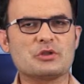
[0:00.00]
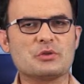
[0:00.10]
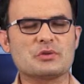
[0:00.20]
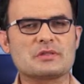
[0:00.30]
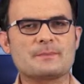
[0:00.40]

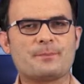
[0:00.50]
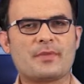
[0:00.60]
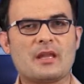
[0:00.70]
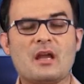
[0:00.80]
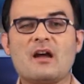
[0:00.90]
News.
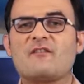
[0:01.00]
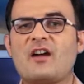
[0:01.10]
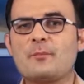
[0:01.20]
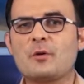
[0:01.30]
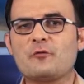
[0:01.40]

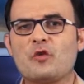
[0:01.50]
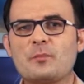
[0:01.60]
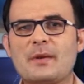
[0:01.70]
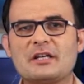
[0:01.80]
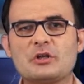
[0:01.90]

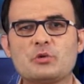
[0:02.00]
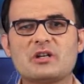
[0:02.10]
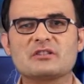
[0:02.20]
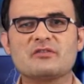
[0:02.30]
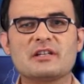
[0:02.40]
5.4 magnitude
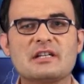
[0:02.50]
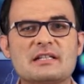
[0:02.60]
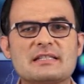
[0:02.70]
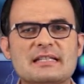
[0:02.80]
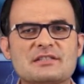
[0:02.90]
earthquake
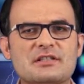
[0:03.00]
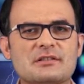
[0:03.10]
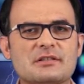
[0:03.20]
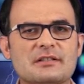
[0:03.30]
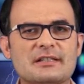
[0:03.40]
hits
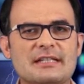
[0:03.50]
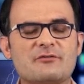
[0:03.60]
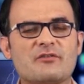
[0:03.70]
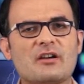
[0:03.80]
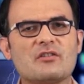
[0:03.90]
eastern Turkey,
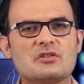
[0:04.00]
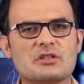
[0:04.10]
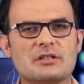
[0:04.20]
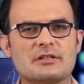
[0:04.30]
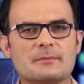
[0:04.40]
5
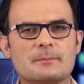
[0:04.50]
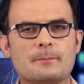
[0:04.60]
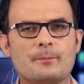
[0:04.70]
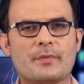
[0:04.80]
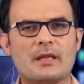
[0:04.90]
injured.
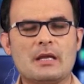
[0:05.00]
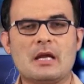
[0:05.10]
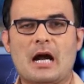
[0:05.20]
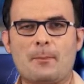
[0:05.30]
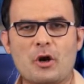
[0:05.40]

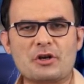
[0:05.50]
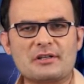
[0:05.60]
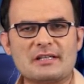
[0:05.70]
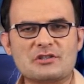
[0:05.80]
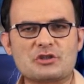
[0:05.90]
A
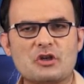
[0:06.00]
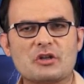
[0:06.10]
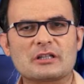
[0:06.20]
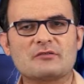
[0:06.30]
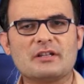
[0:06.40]
moderately strong
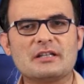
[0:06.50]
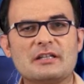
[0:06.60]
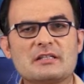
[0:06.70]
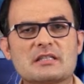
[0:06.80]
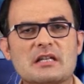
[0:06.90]
earthquake hit